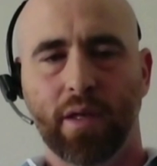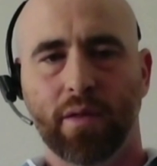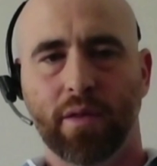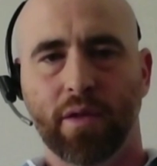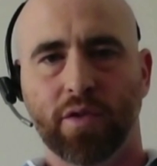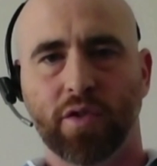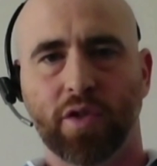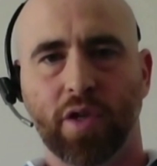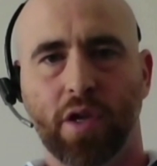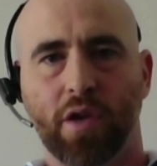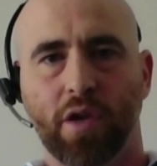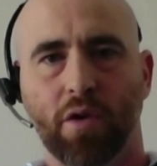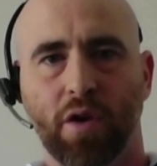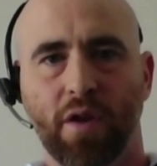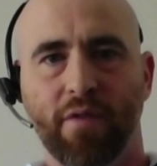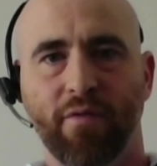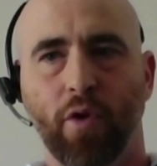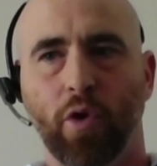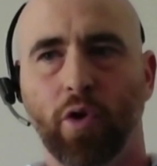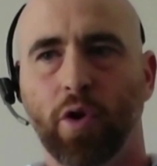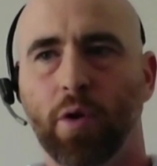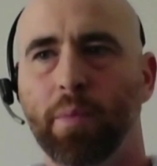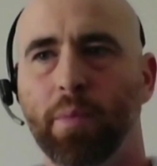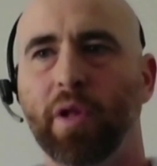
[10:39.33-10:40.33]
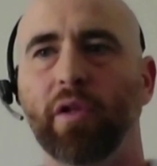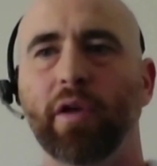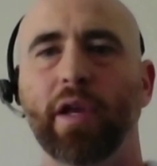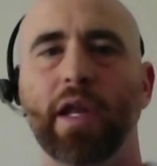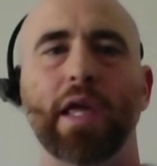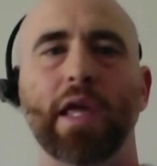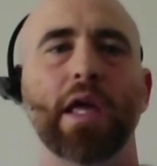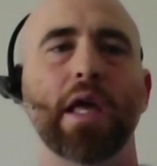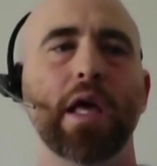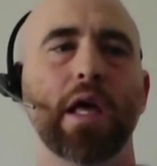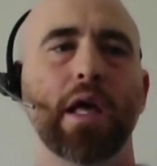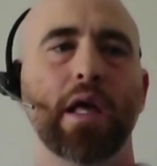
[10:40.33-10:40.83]
security
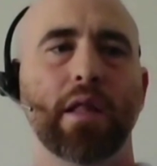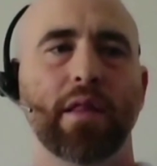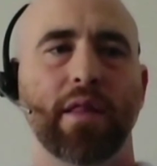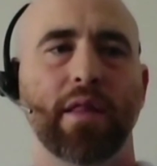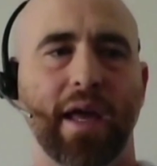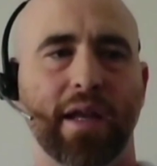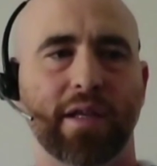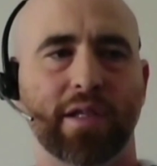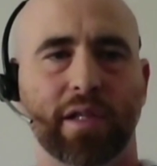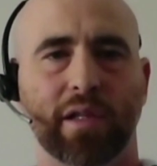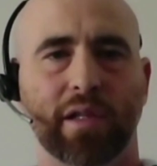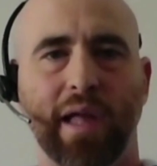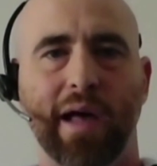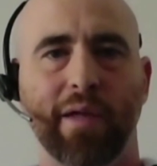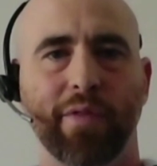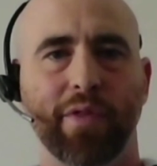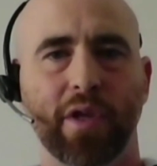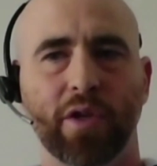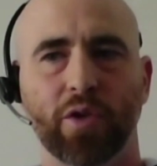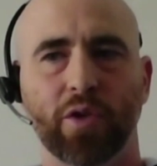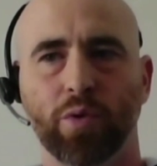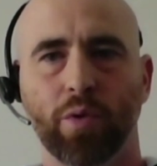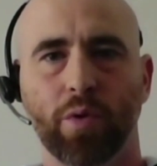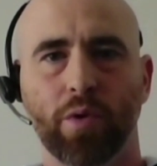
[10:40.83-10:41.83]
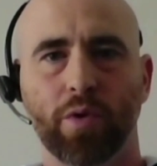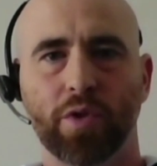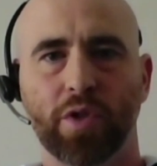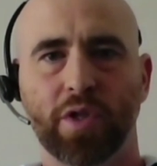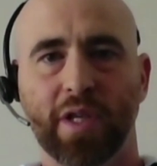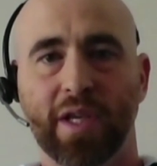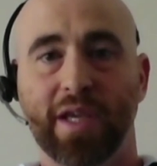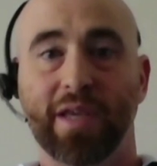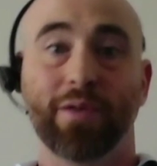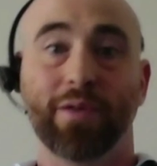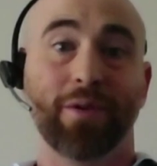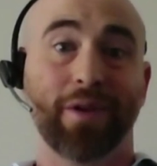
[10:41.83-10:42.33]
vulnerability that has allowed the intruders
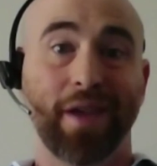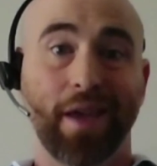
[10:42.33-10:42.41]
to either